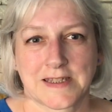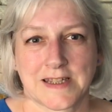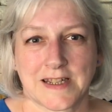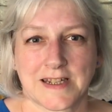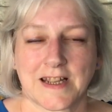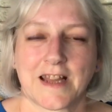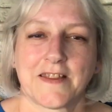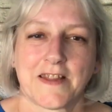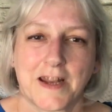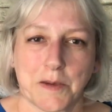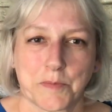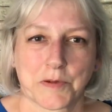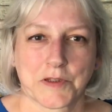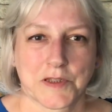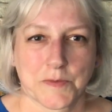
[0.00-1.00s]
in, and then I'll
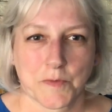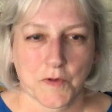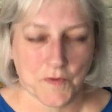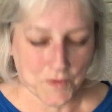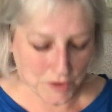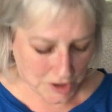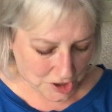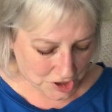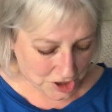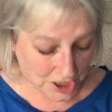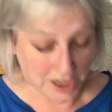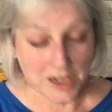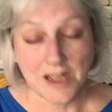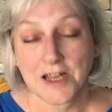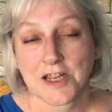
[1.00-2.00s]
put some more footage
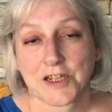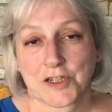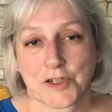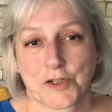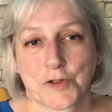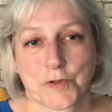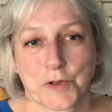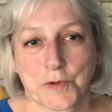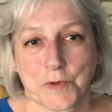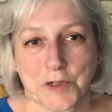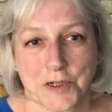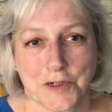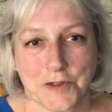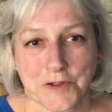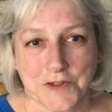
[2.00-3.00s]
in to show you what
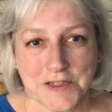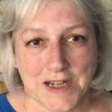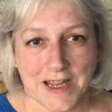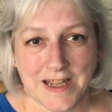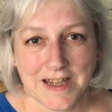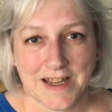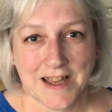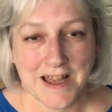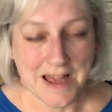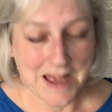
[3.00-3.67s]
it looks like